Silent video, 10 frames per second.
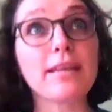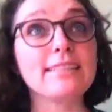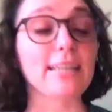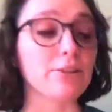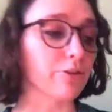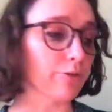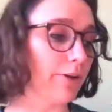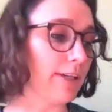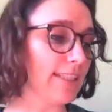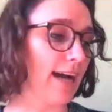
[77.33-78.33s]
play a central
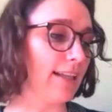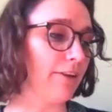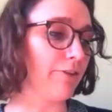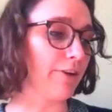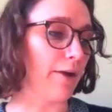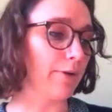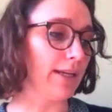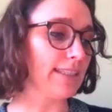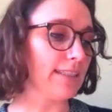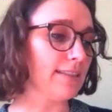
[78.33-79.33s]
role exactly for that
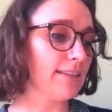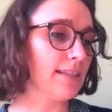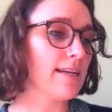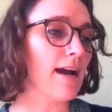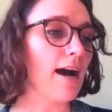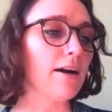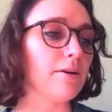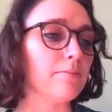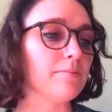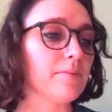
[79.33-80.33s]
reason.
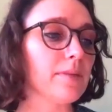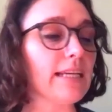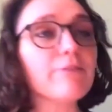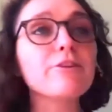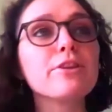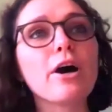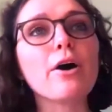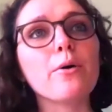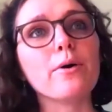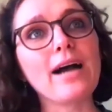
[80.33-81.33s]
Even
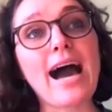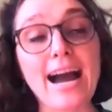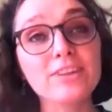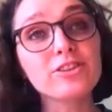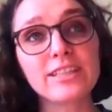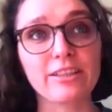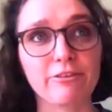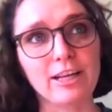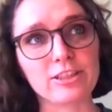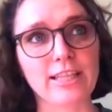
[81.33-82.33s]
though actually in the
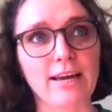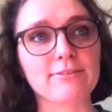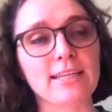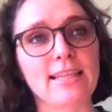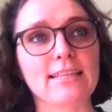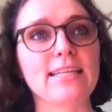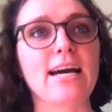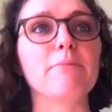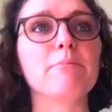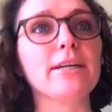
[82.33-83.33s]
French left at that
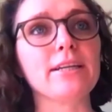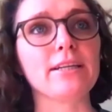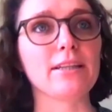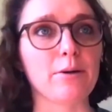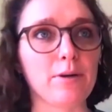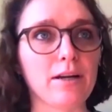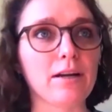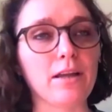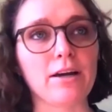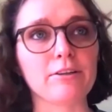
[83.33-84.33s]
time period, there were
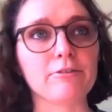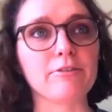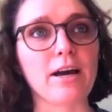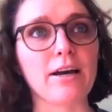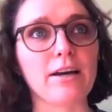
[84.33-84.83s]
a lot of,